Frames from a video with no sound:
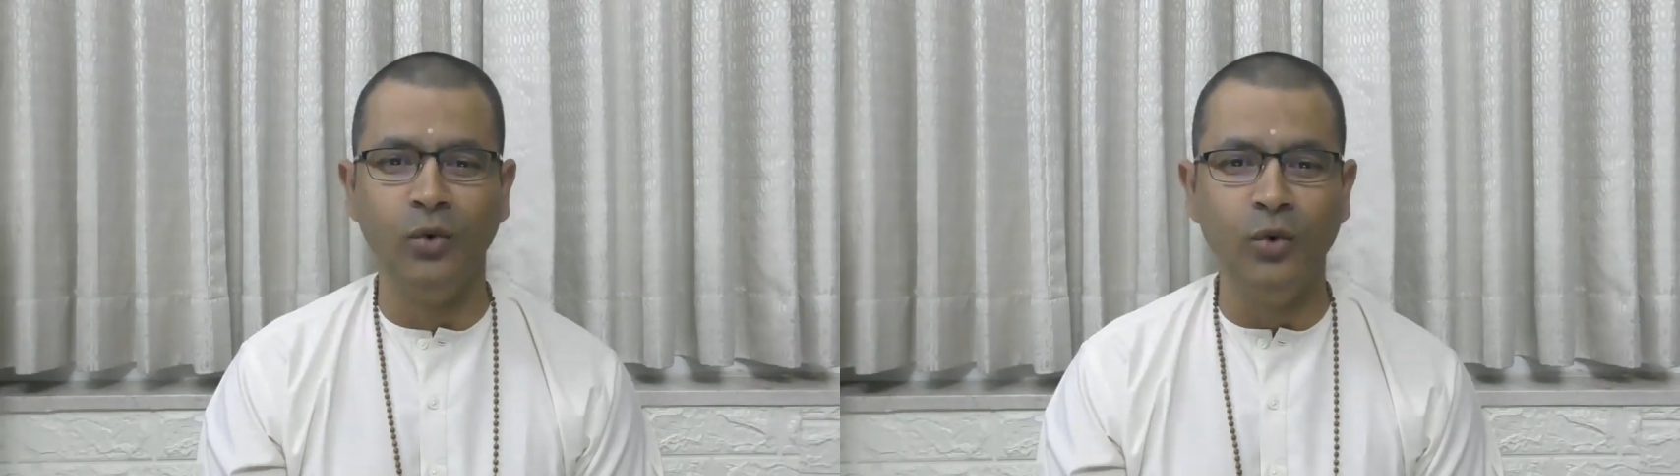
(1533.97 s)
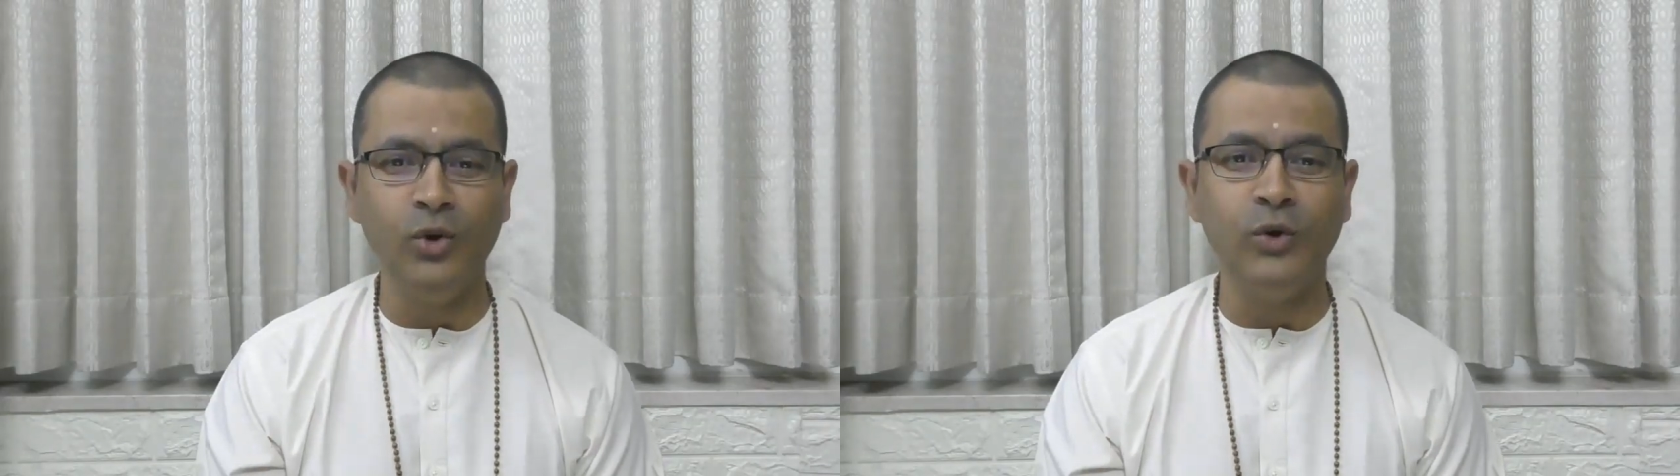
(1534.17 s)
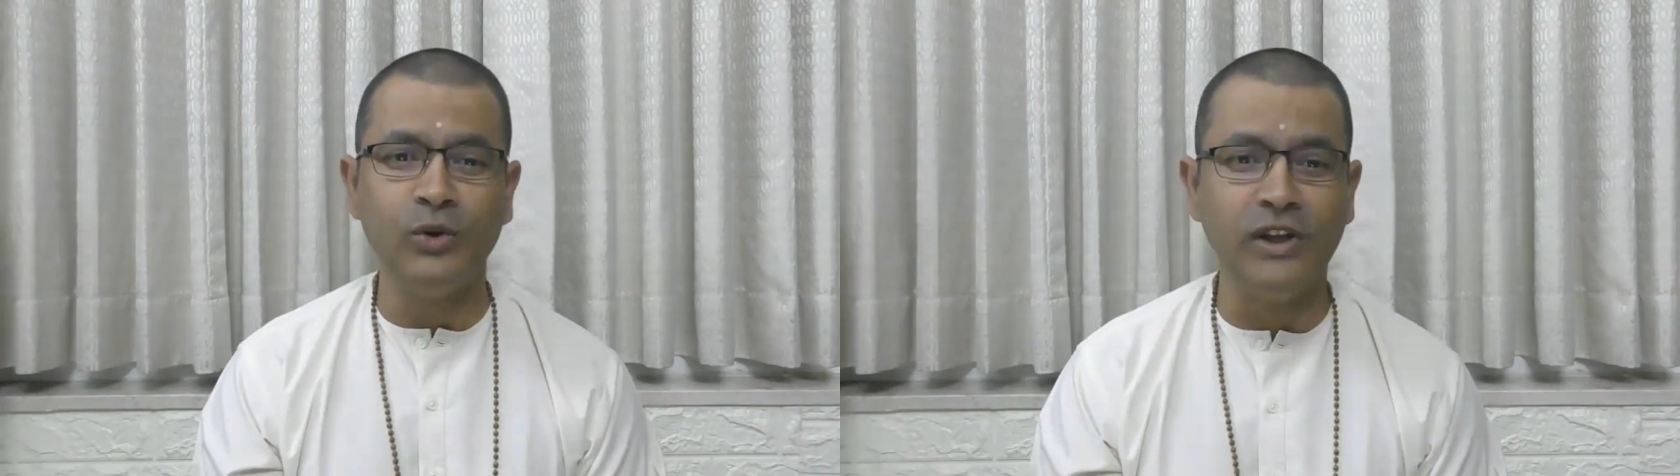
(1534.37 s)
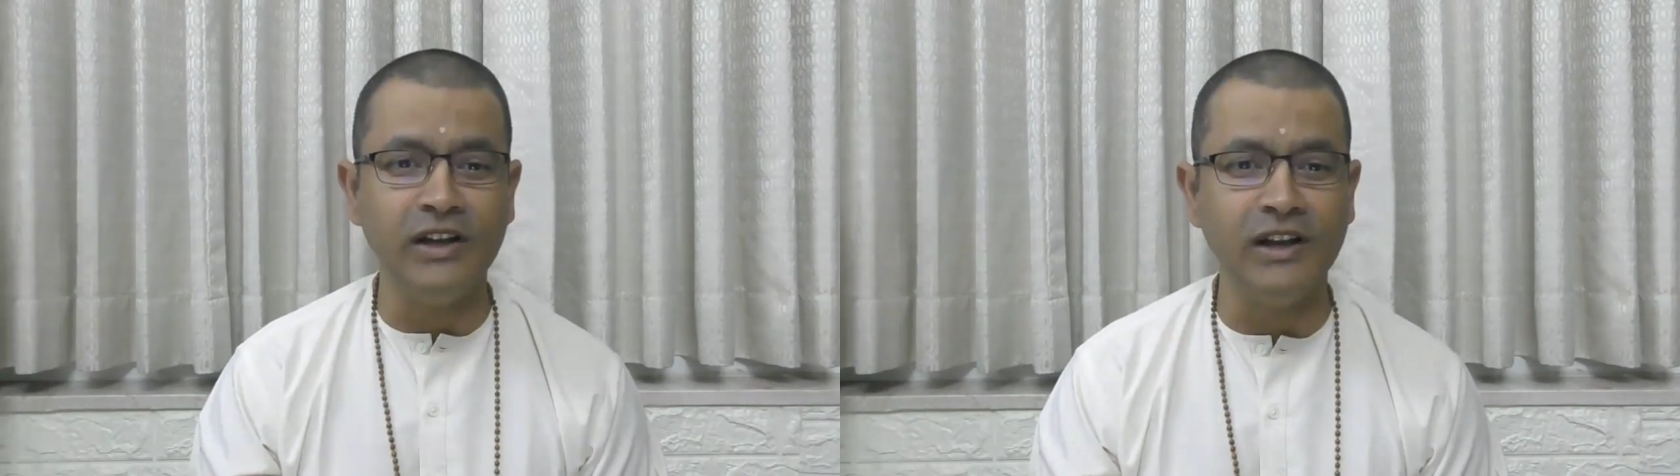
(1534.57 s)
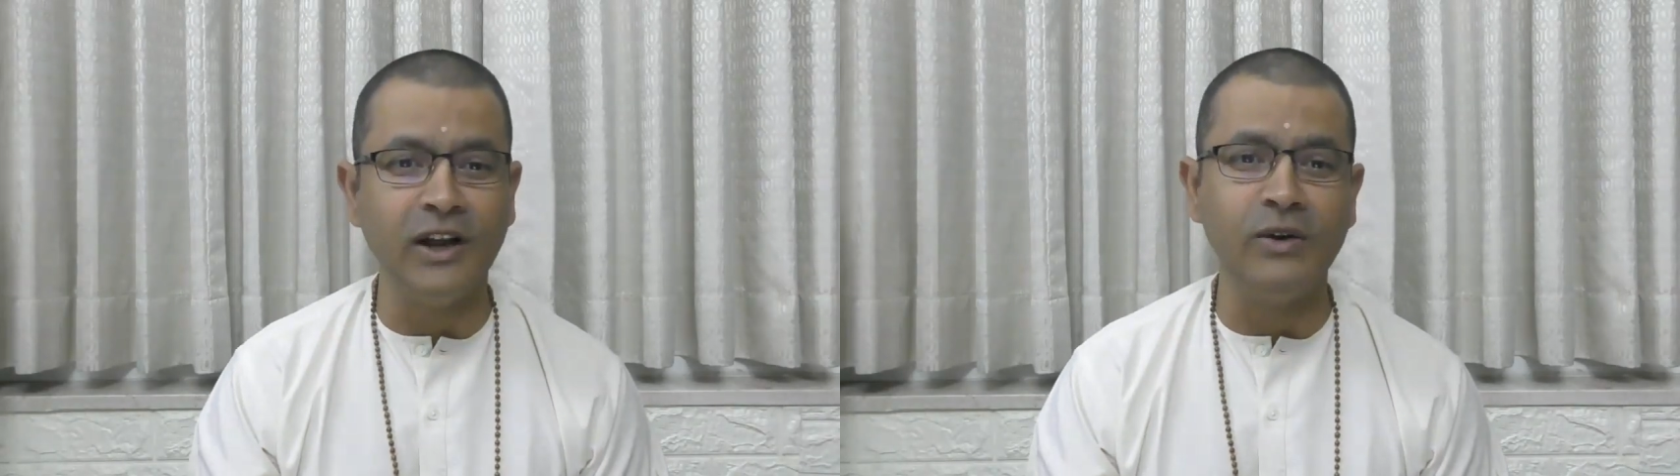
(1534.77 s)
Who you
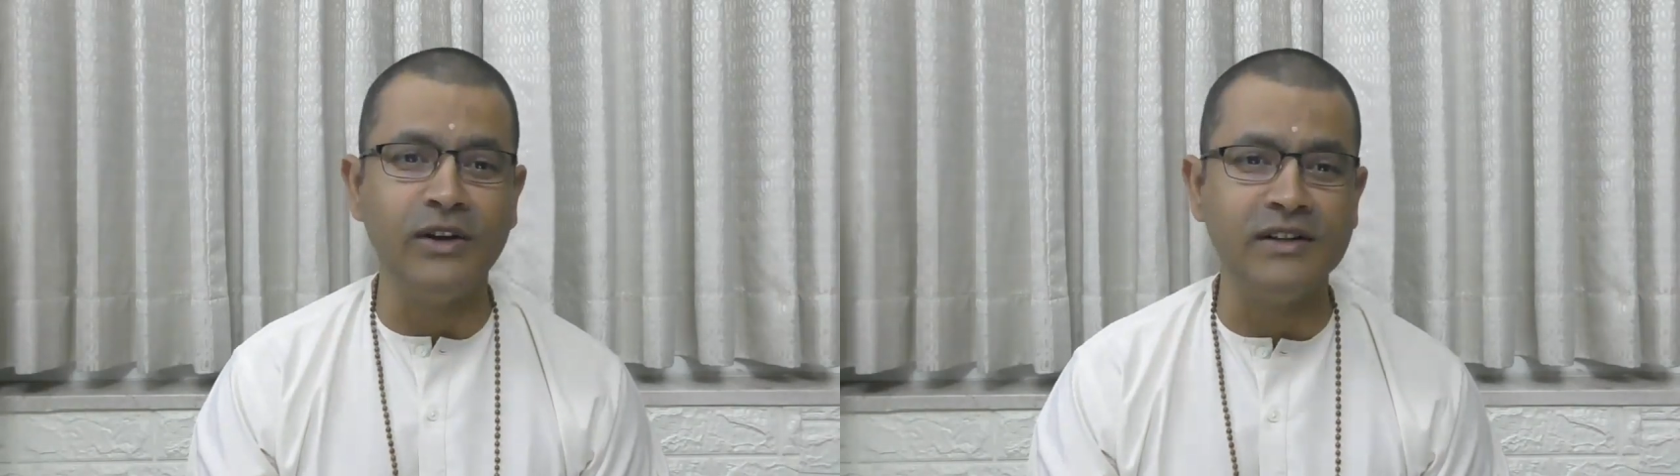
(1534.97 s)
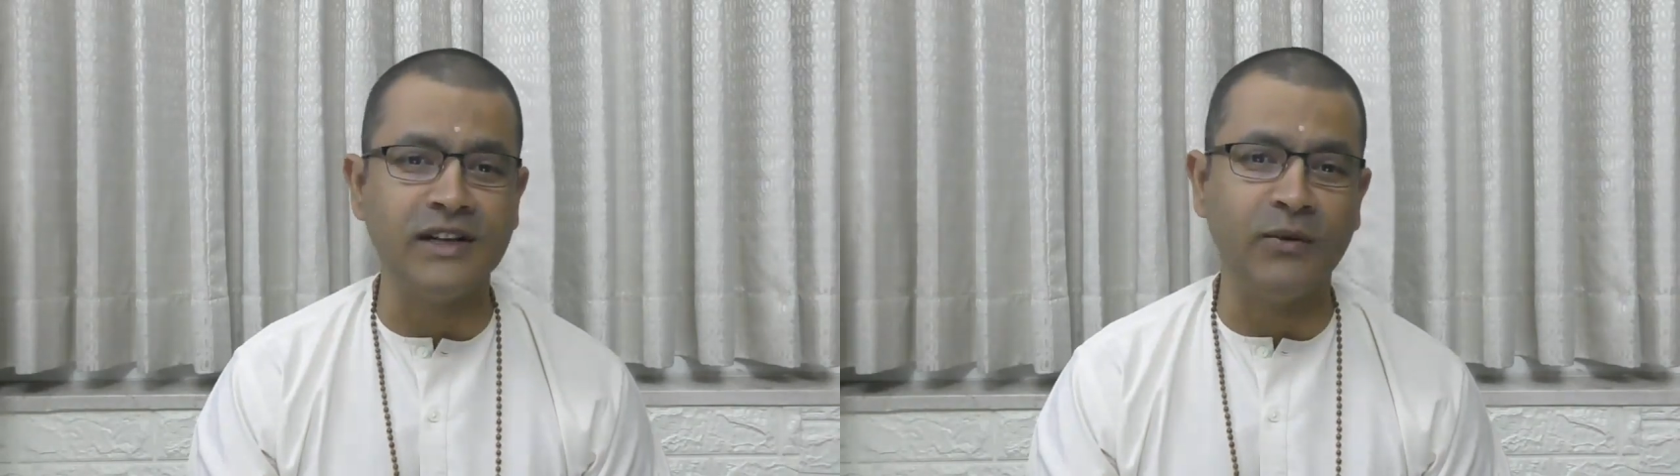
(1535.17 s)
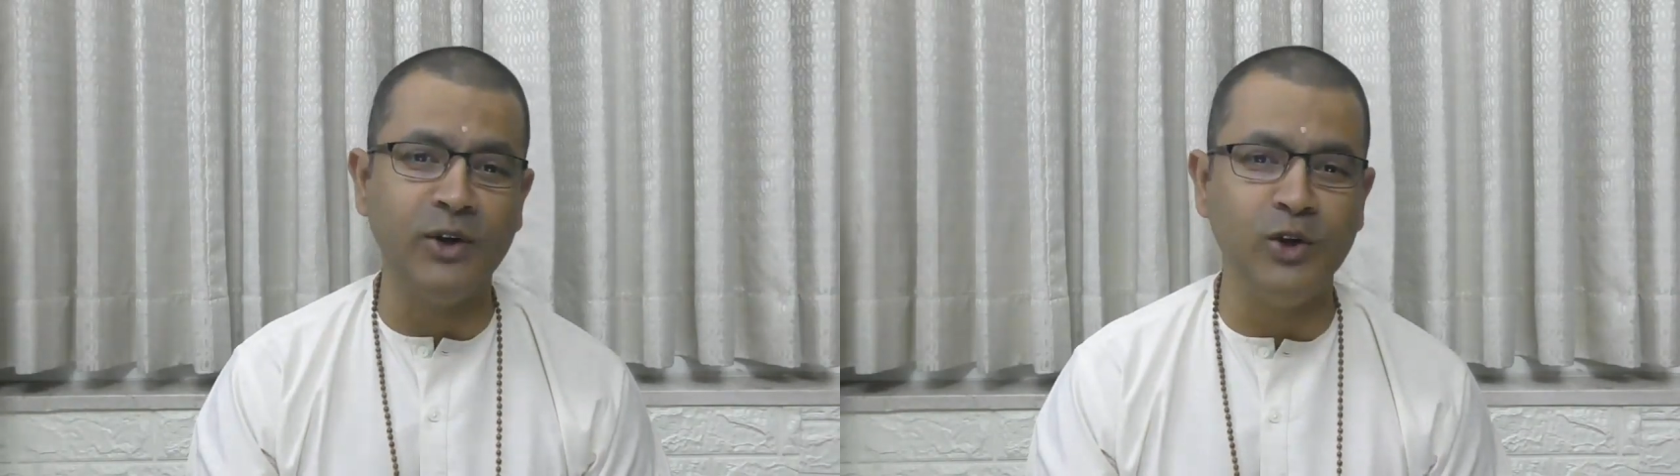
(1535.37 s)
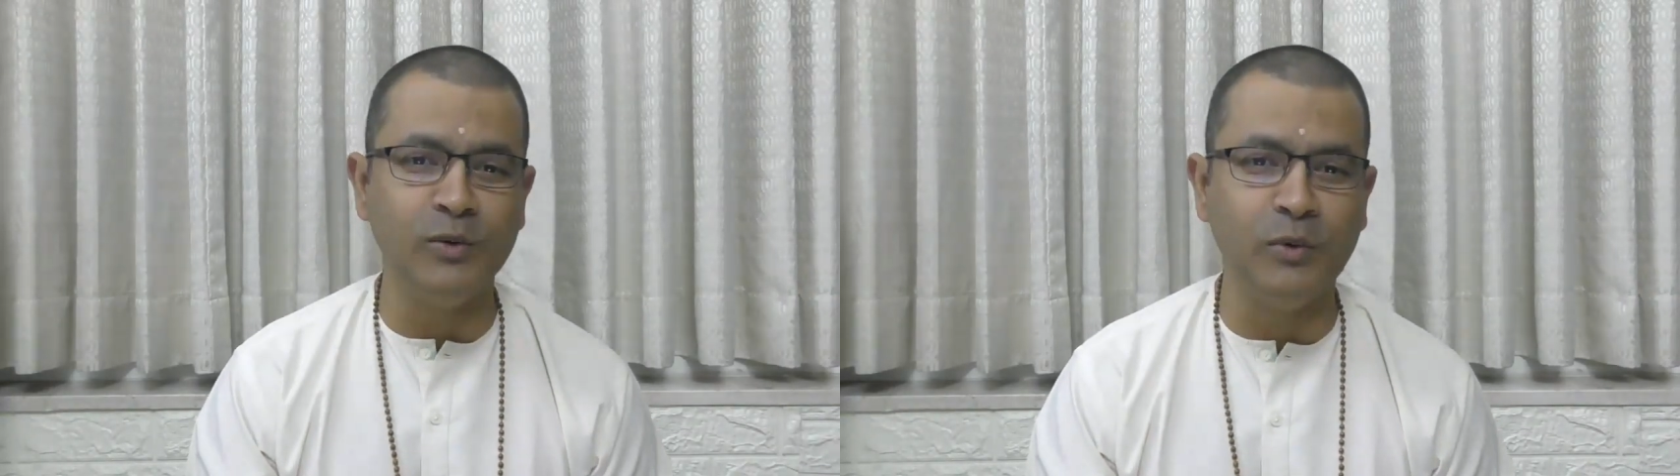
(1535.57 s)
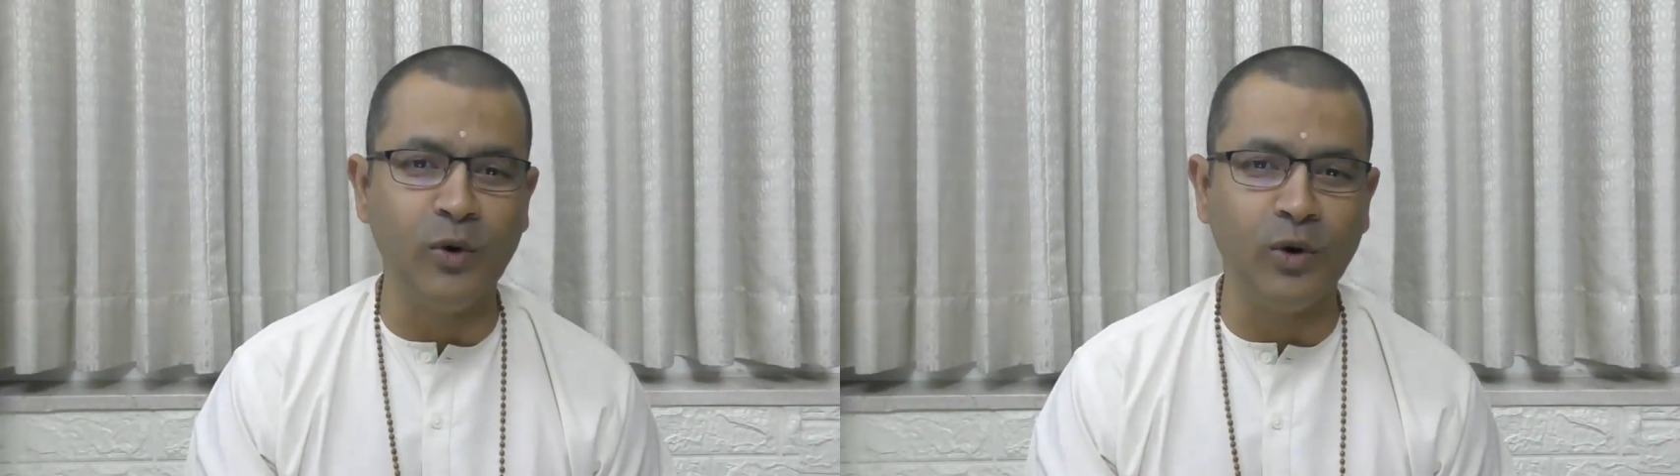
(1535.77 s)
think is loving you
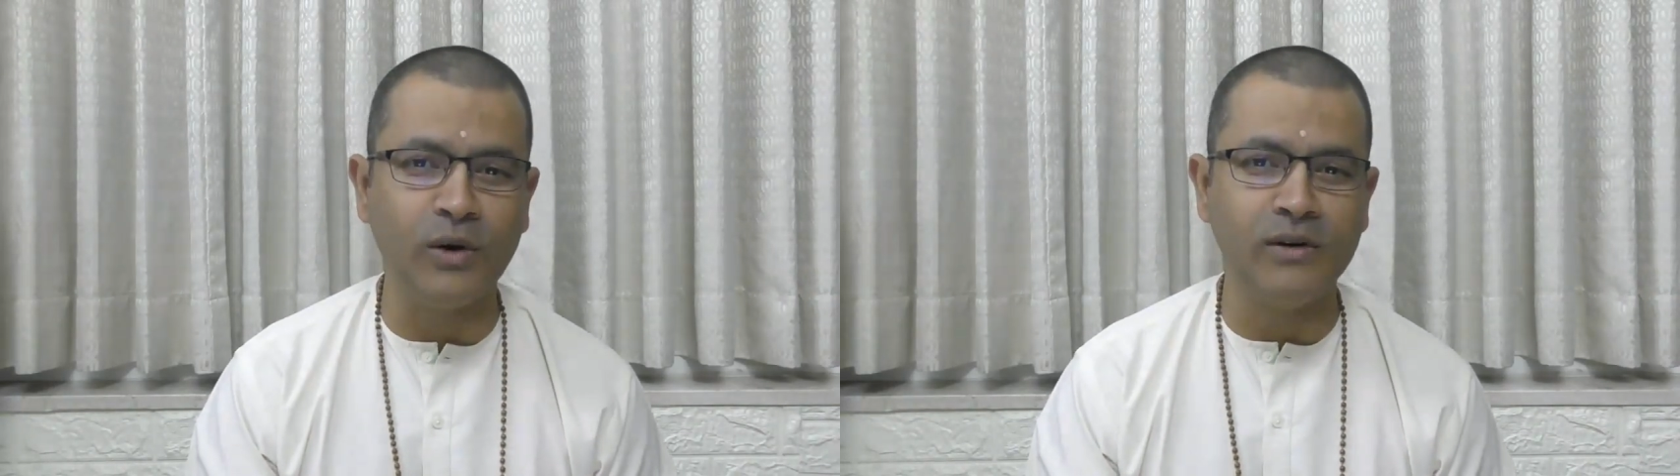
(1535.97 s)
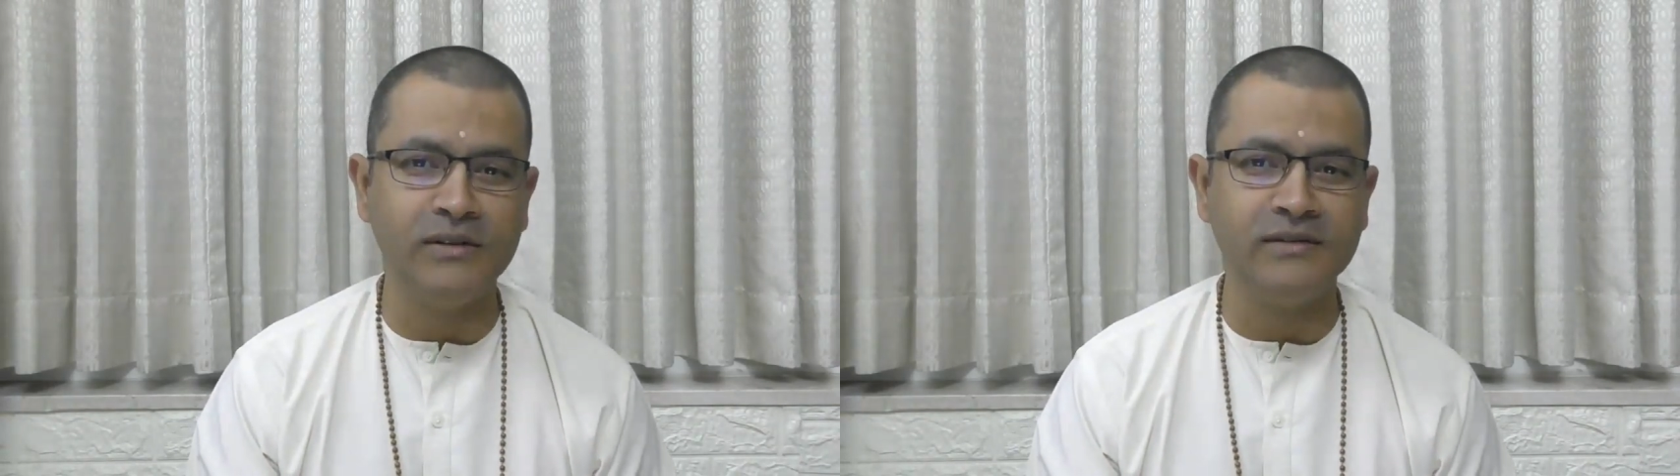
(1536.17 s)
more?